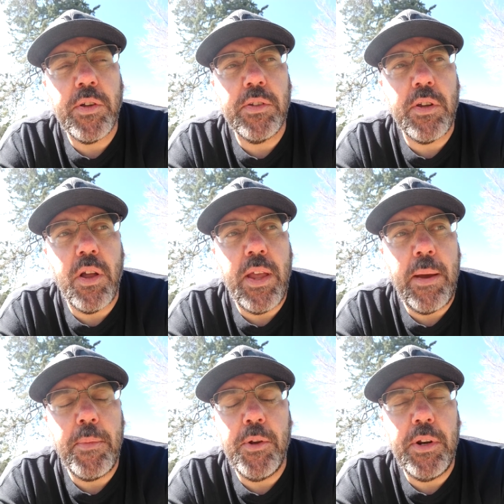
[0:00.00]
on that
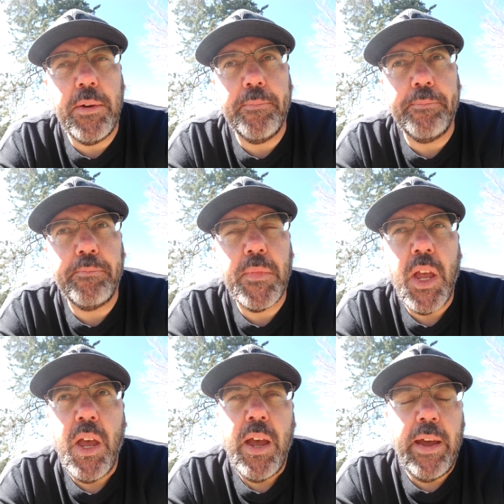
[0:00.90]
beauty.
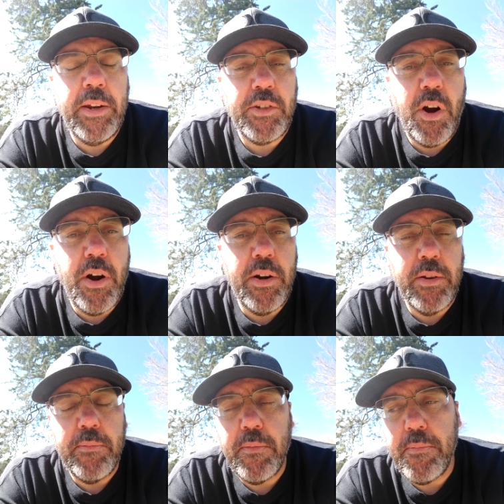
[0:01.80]
And it's hard.
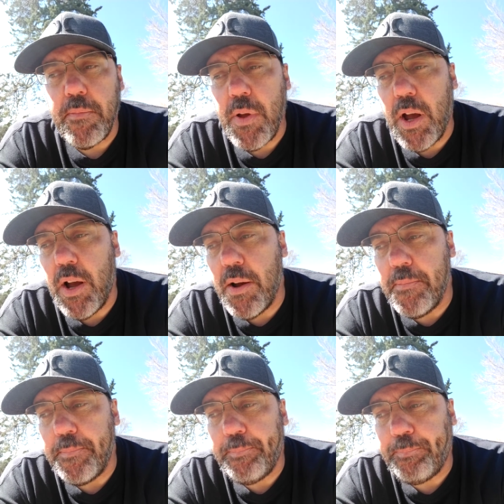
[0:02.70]
And